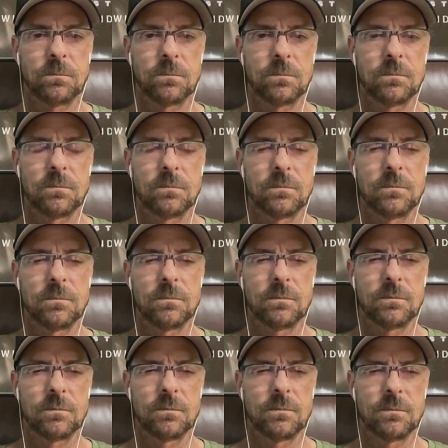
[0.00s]

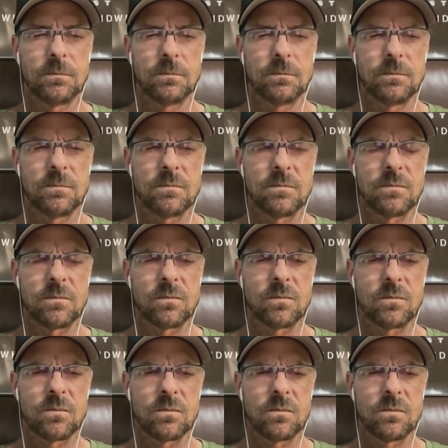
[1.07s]

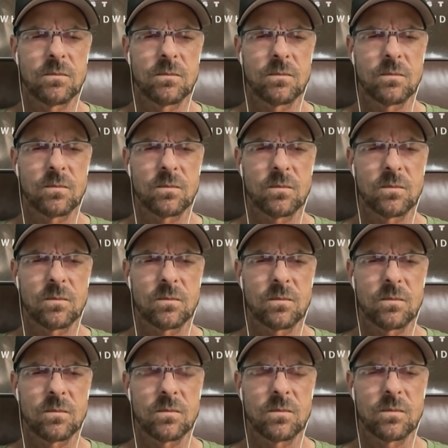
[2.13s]

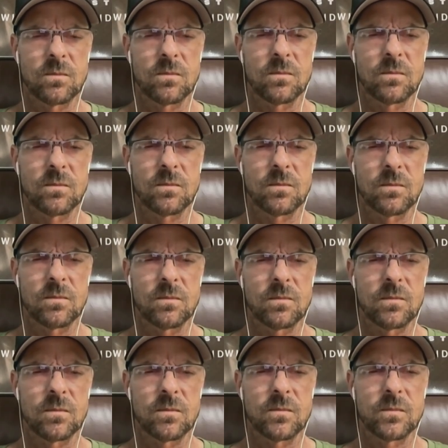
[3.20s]

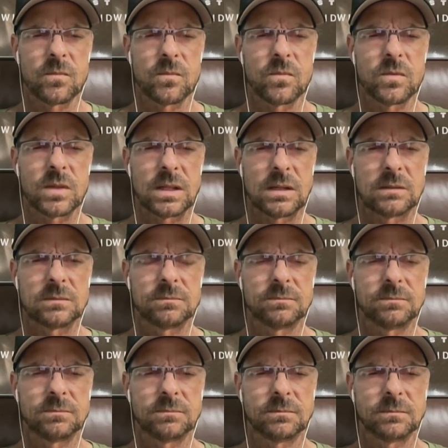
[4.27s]

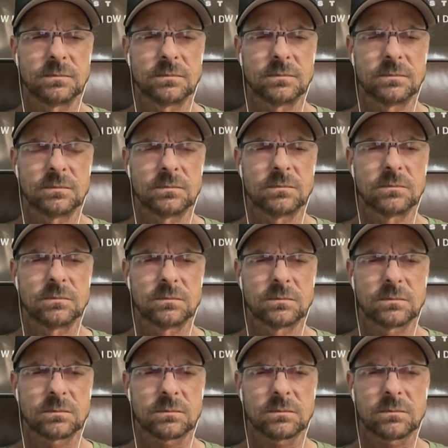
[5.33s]

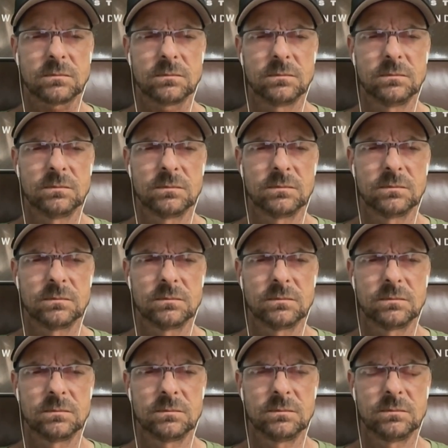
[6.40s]

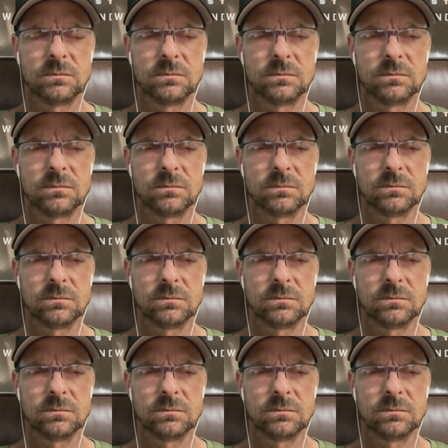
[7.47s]
(not speaking)